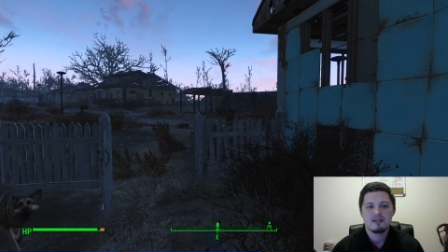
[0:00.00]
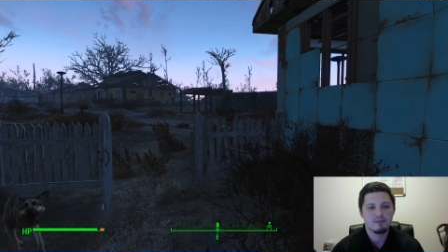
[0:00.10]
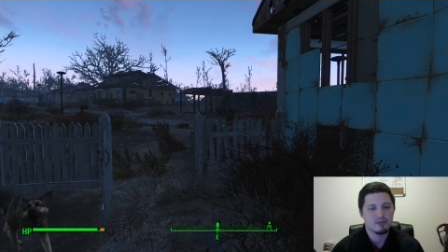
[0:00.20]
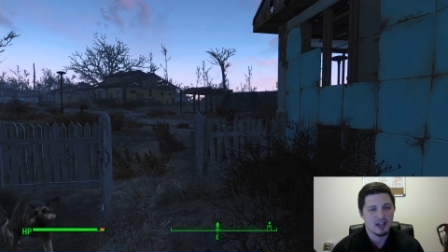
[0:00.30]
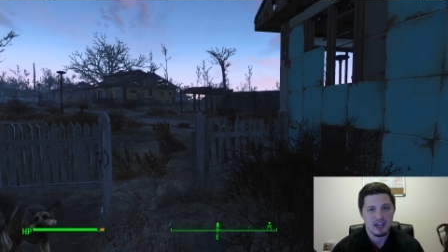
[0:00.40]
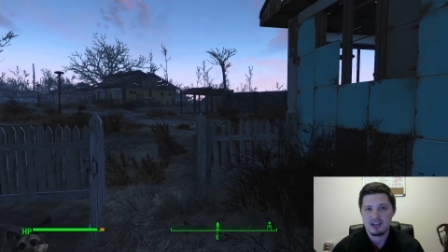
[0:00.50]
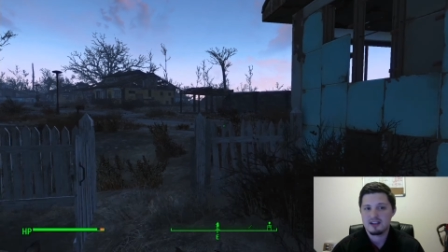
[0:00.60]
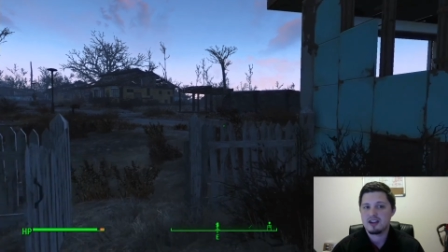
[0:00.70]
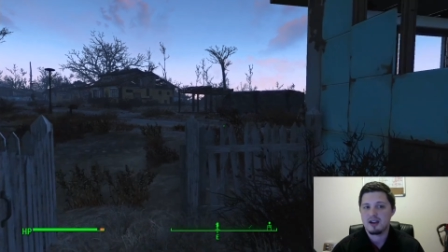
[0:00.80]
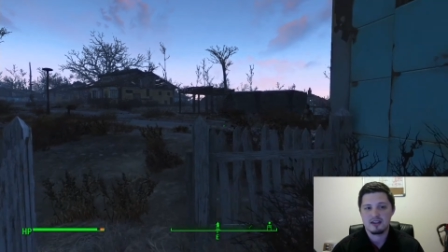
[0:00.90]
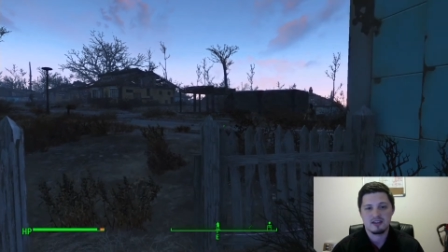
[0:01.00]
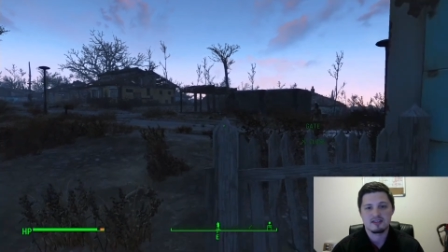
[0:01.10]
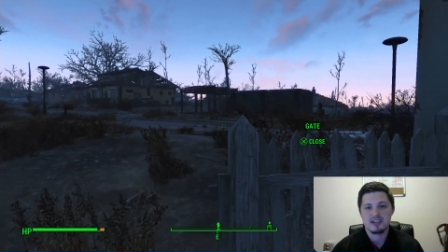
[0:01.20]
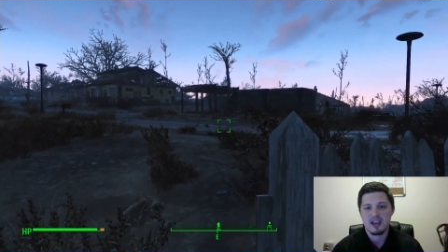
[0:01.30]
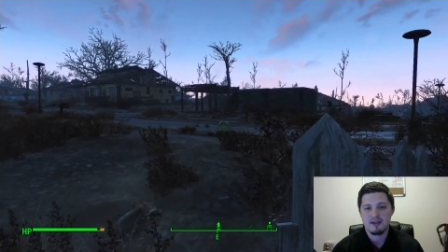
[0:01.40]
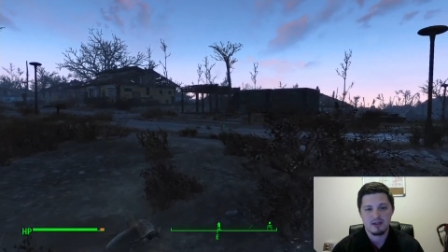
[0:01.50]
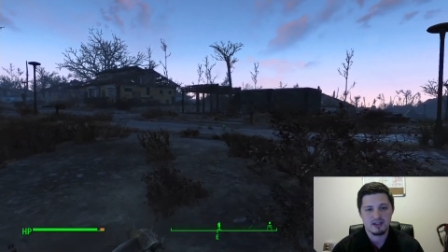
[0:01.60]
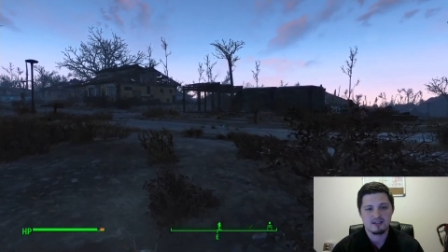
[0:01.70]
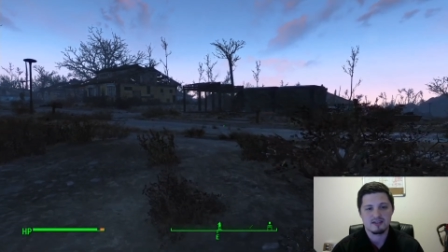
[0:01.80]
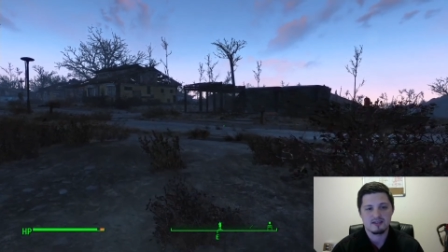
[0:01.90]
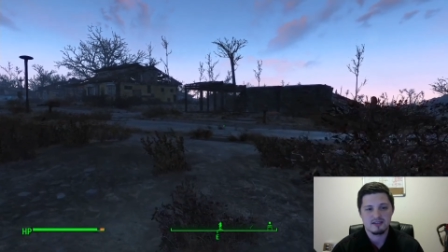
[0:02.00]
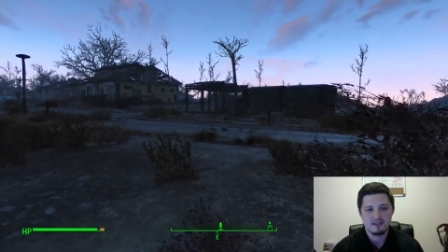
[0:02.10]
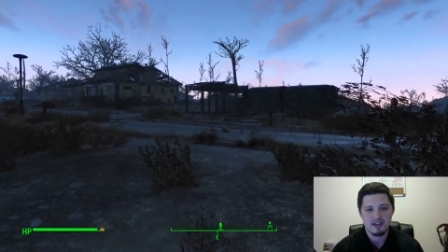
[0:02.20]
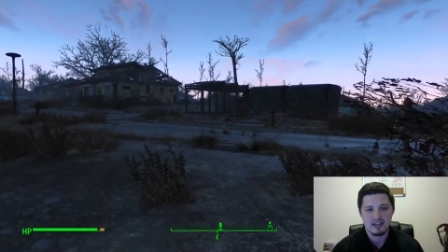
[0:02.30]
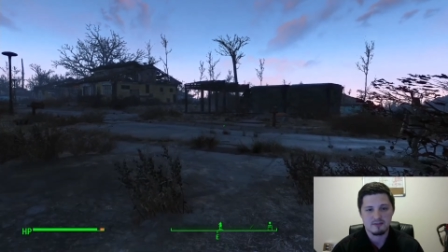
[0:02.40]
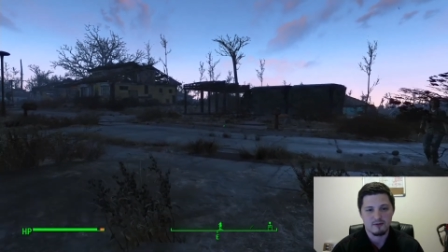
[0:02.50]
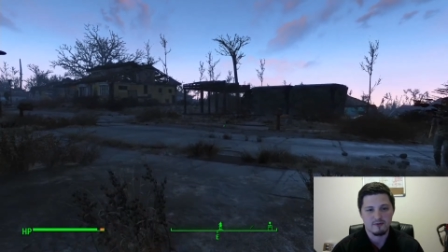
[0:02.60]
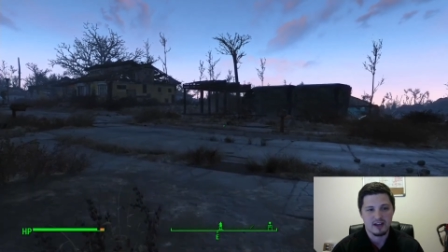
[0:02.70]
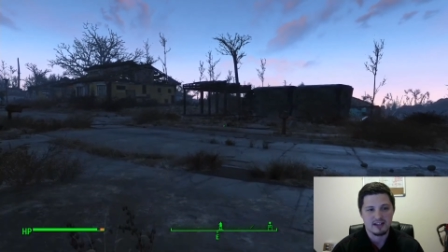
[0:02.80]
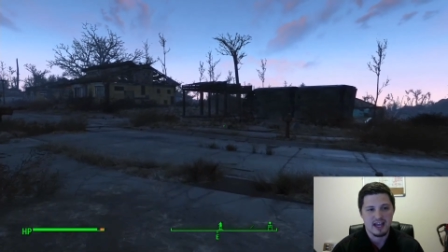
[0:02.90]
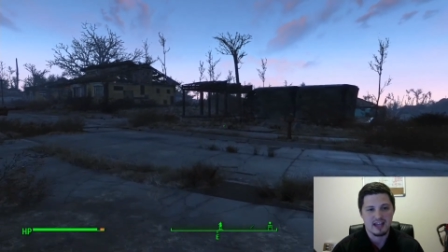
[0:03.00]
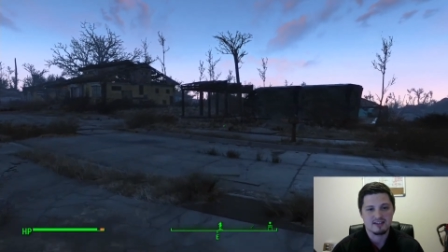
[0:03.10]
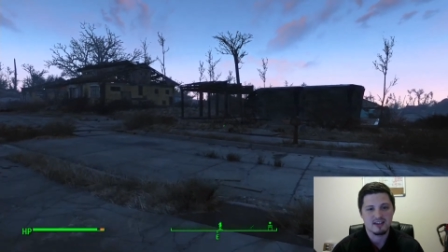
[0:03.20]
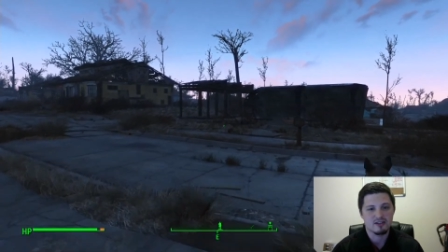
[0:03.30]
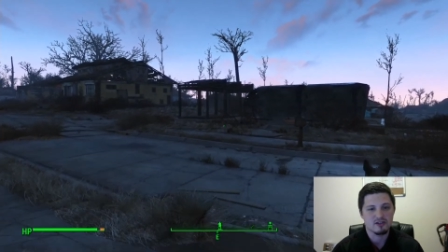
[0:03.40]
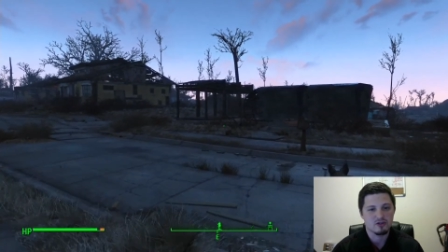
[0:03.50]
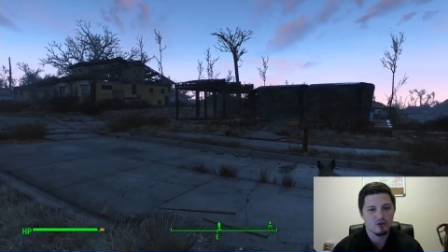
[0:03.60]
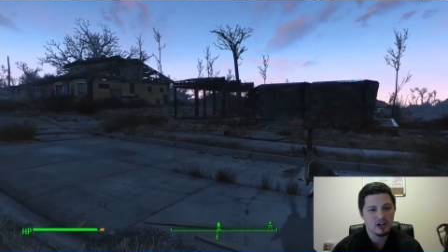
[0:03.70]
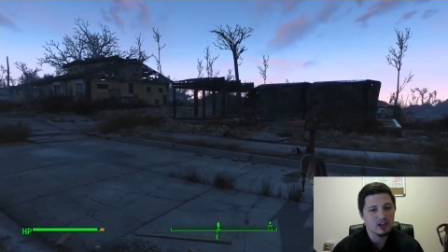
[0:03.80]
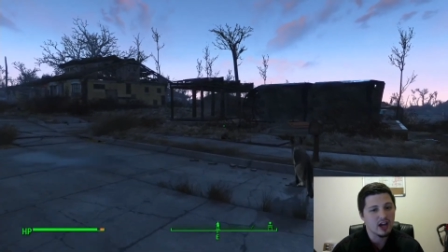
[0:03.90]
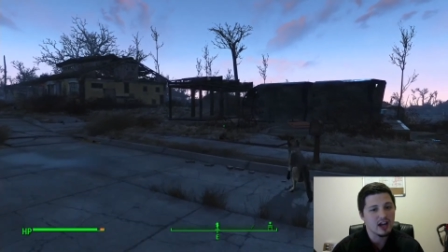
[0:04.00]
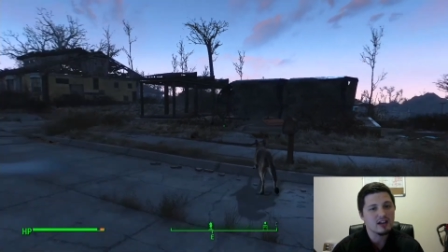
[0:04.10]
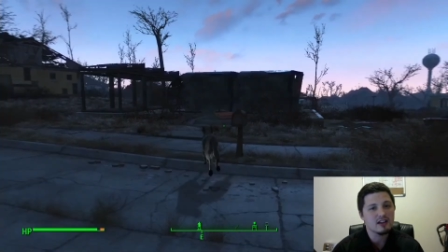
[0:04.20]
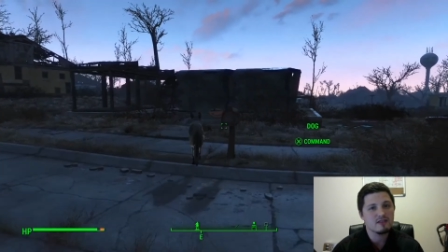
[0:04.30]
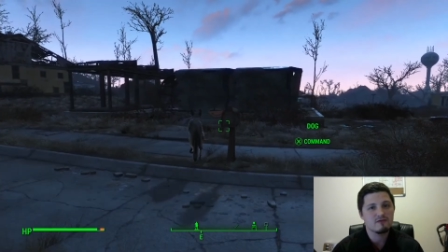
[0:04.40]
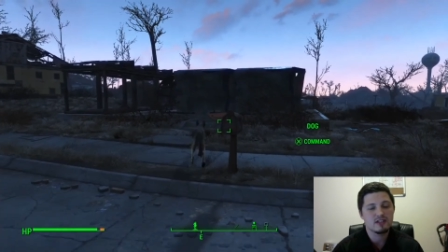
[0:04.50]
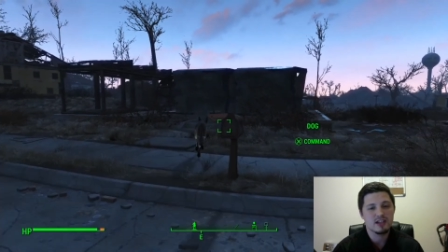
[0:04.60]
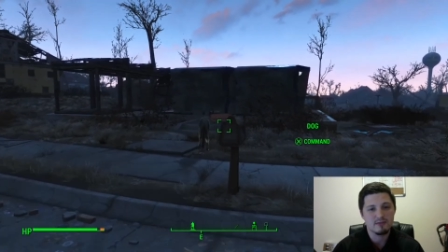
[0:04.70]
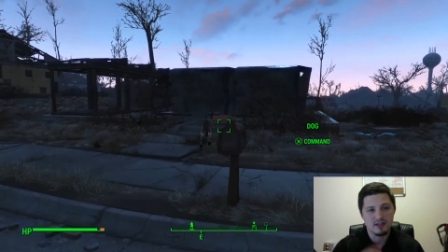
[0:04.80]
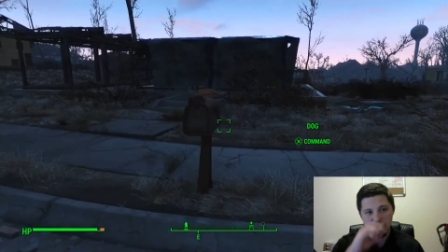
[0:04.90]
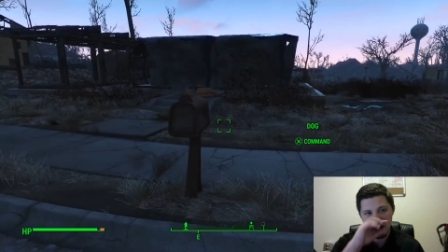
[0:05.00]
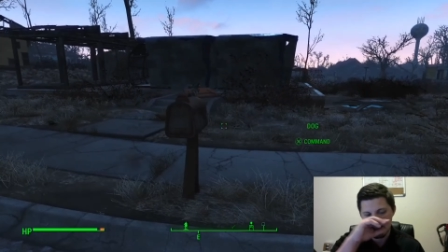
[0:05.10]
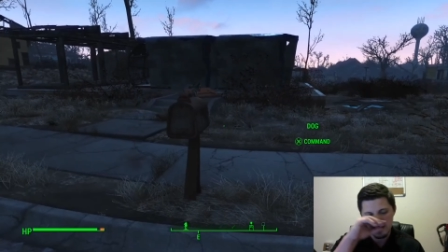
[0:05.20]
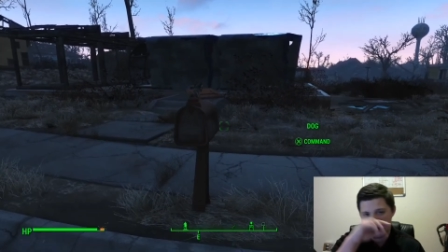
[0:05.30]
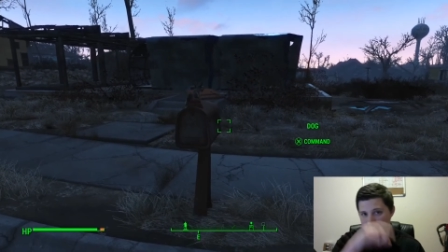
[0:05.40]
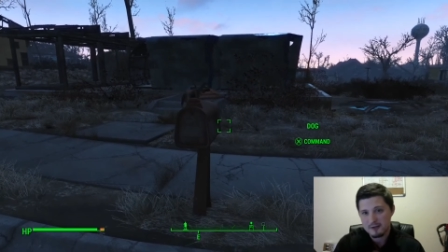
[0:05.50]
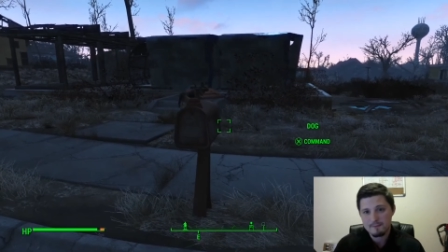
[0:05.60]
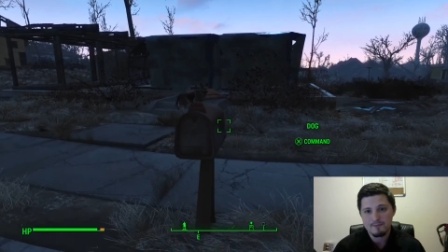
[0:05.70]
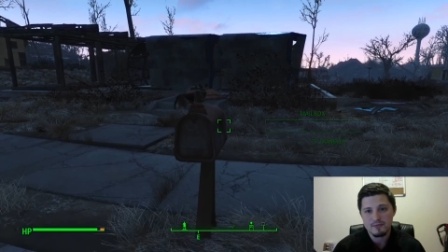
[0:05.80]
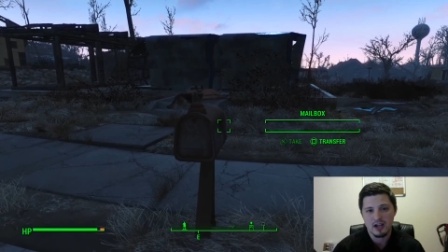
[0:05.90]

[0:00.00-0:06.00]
play it. Yeah, this game has been fantastic. The storyline seems a lot deeper.